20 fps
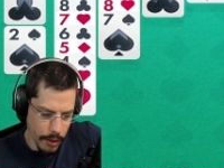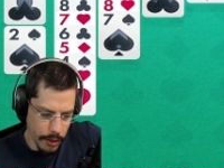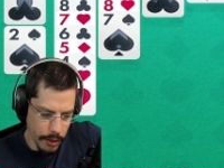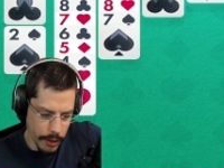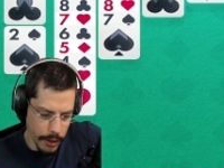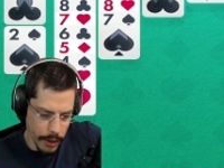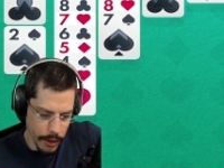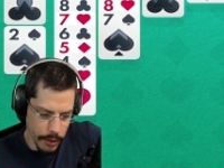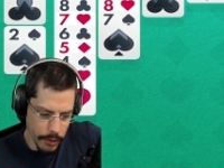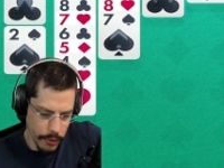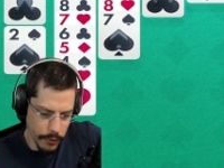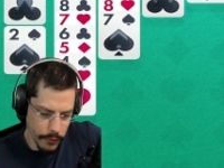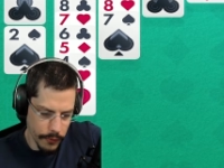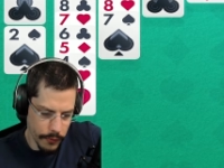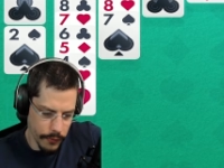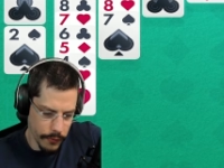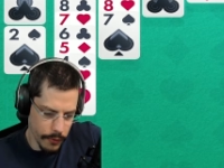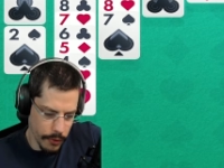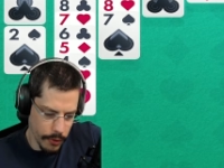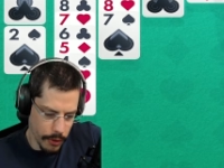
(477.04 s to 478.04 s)
That
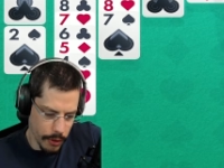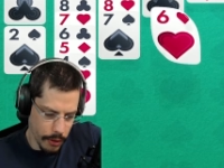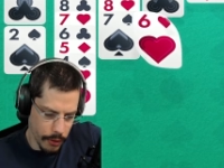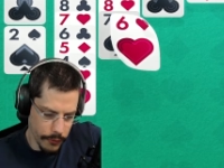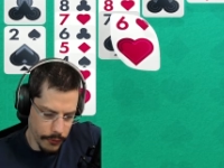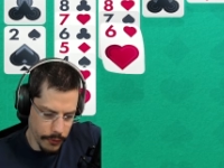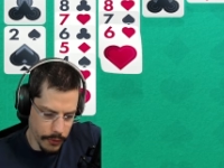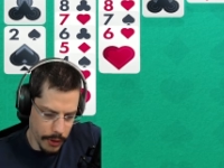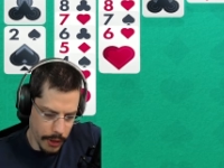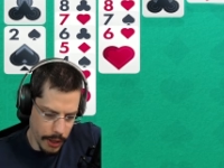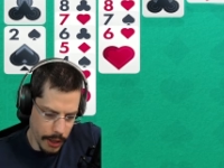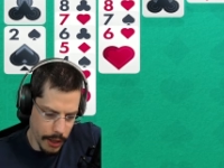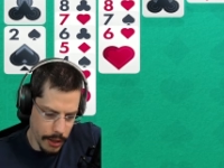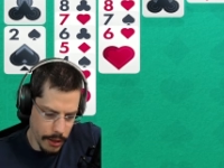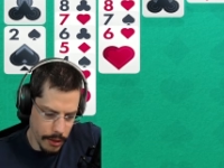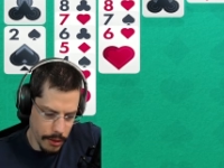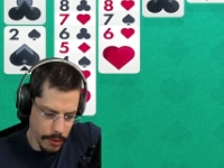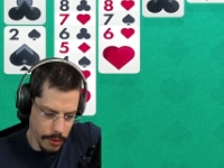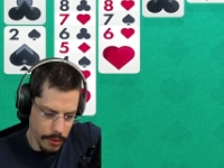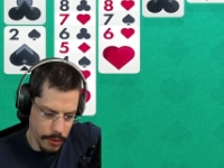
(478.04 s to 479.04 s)
is also okay.
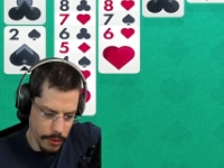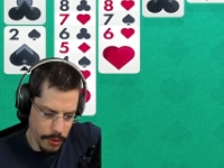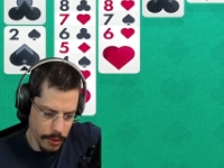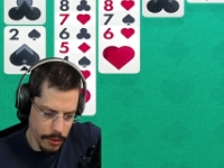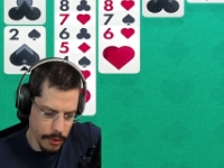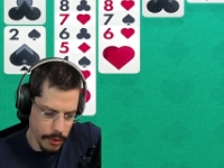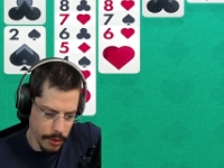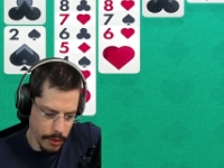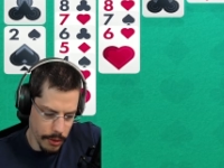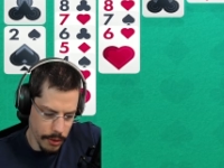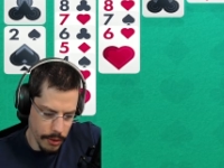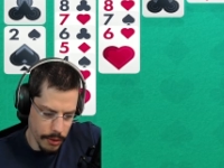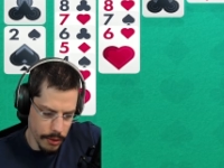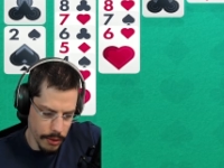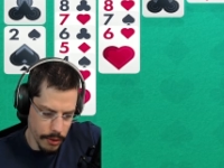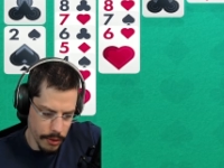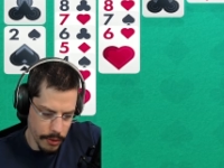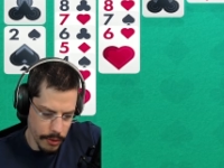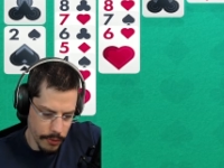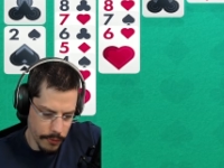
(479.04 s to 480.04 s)

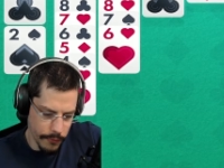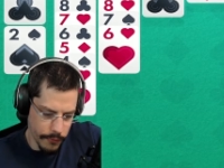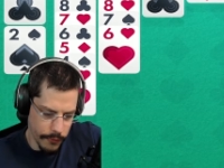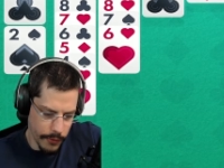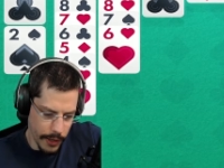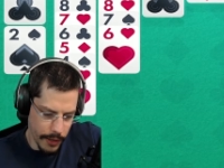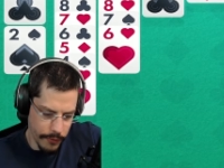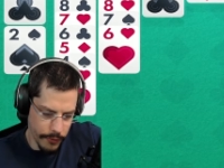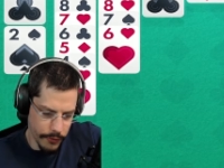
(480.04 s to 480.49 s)
The 5